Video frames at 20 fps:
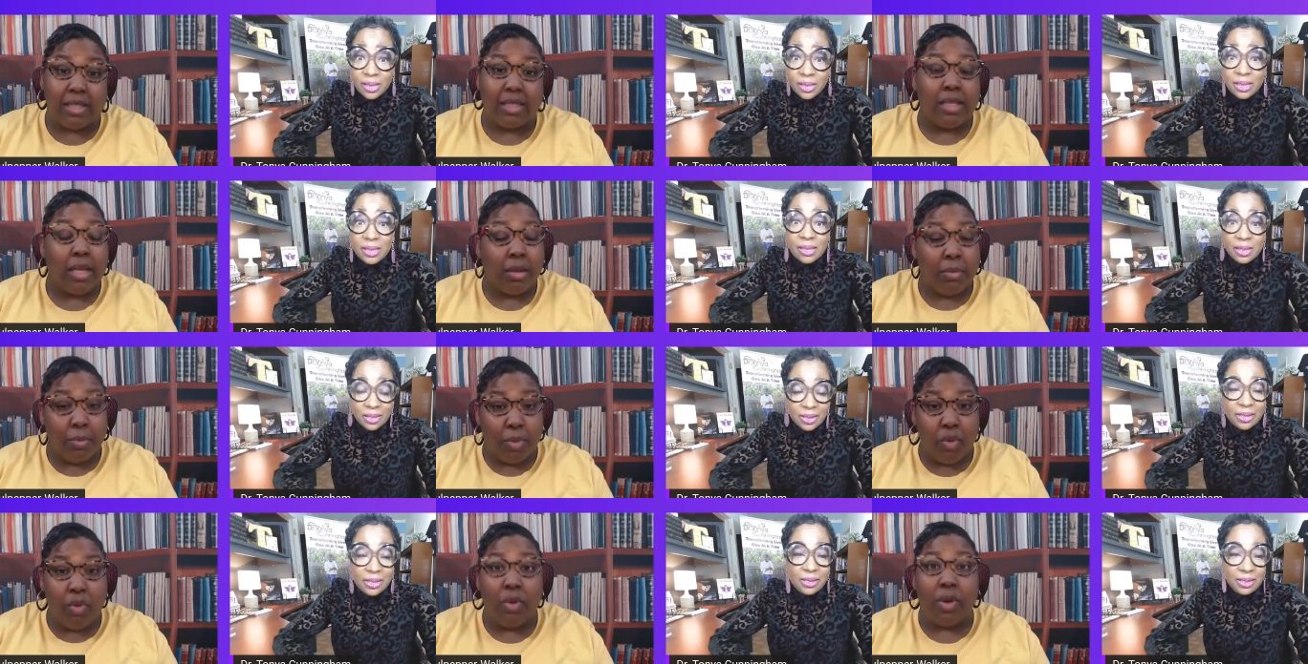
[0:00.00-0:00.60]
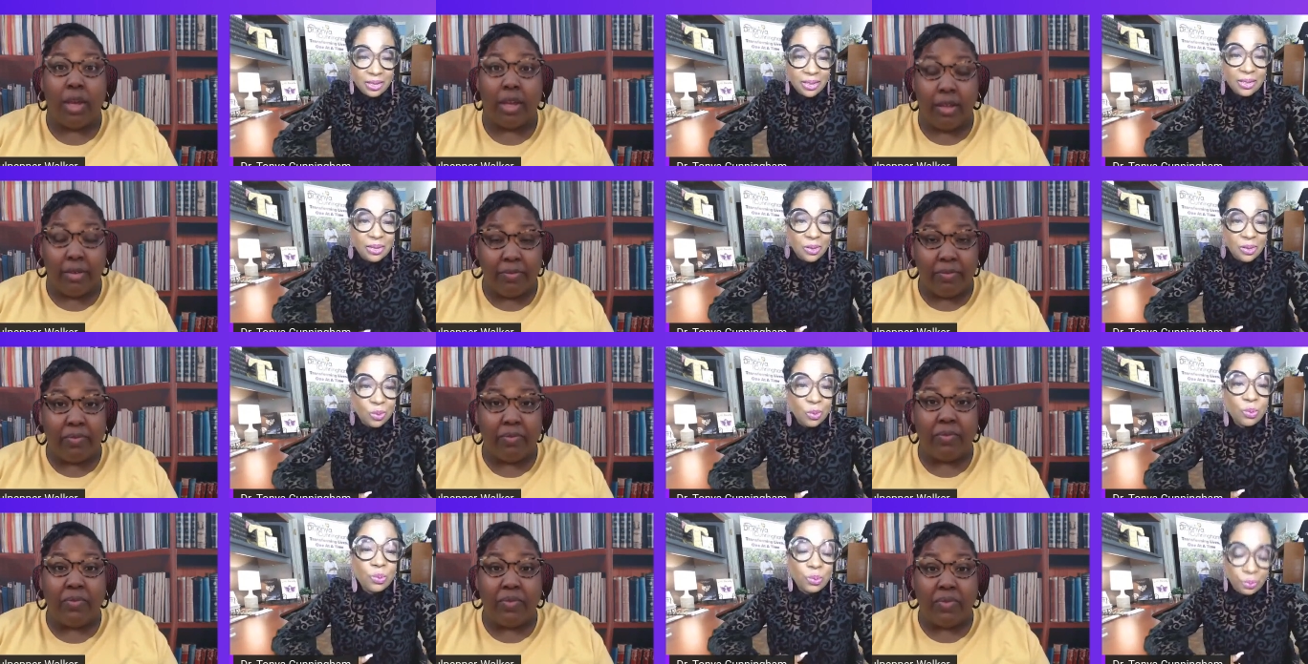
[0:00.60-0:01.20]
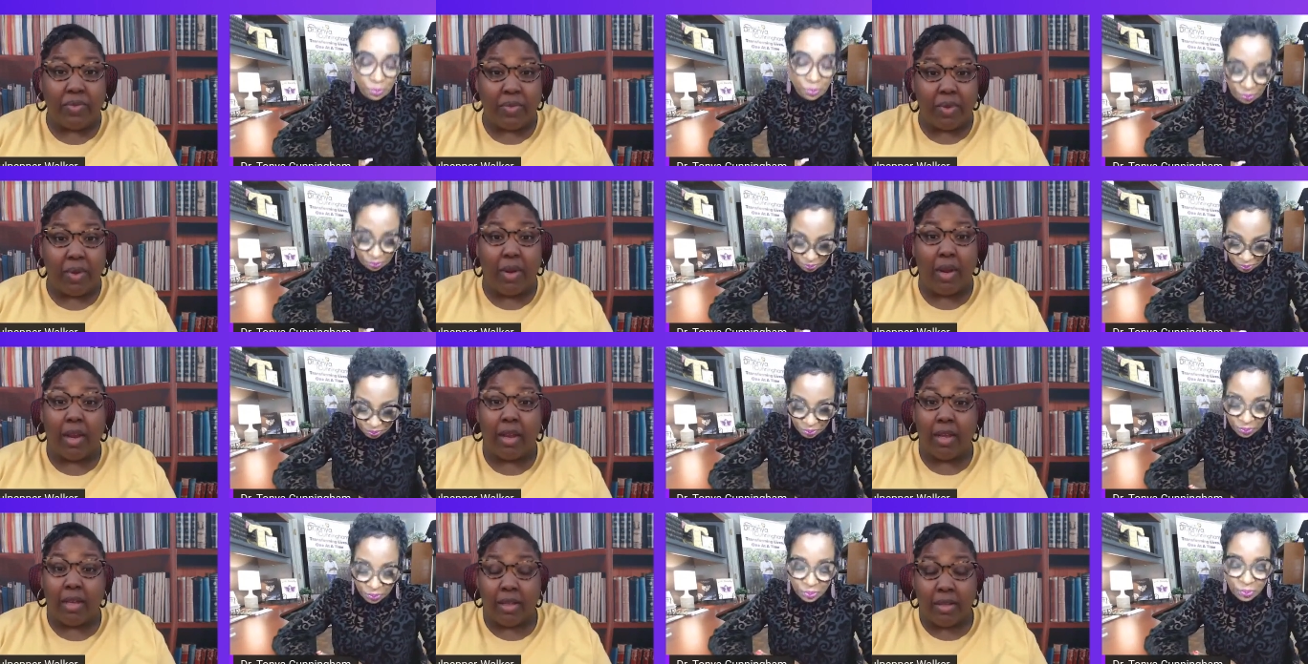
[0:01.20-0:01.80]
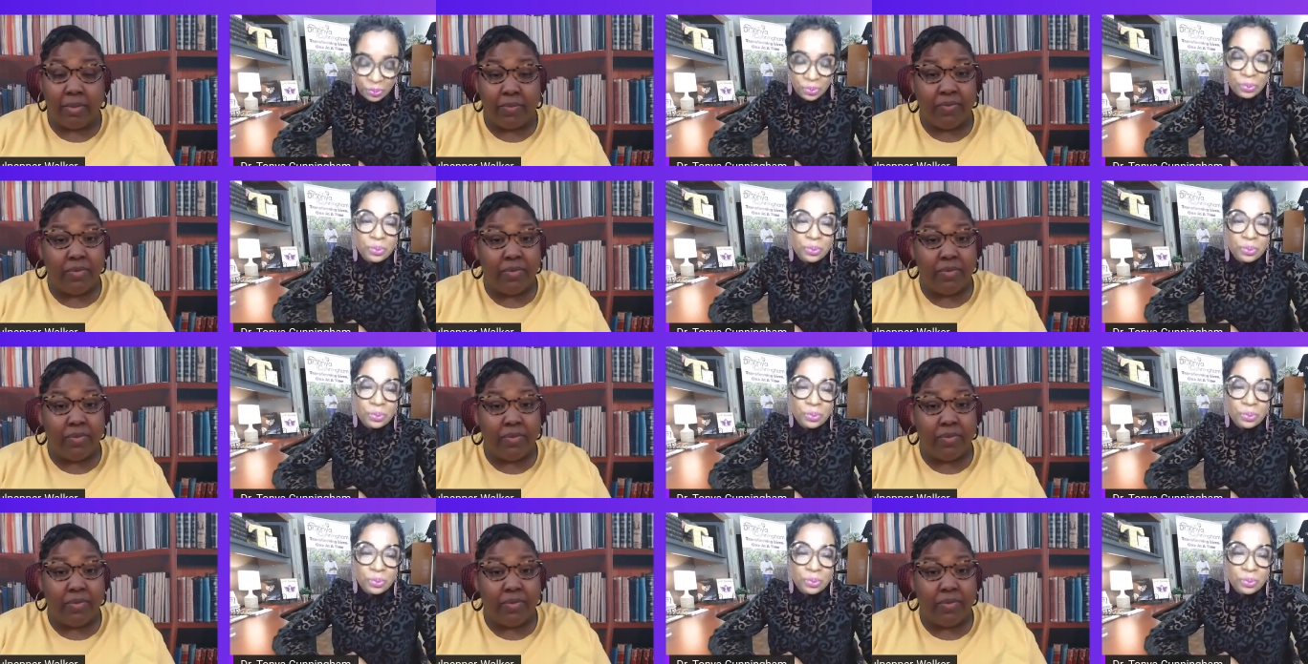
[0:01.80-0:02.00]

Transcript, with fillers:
Speaker 1: at some point. Mm -hmm. Mm -hmm.